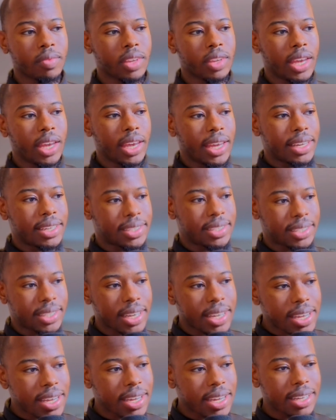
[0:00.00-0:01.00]
and
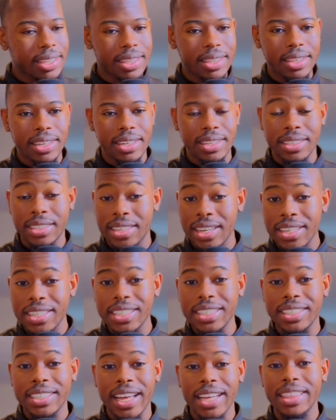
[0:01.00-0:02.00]
seeing the decisions
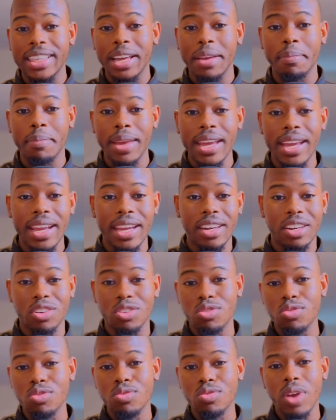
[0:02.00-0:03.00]
that they made and
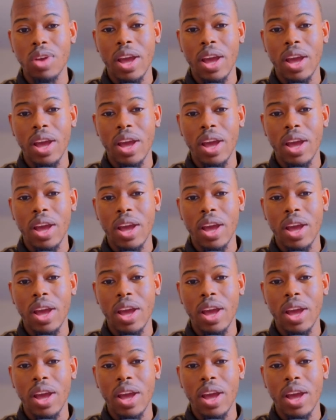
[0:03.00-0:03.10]
who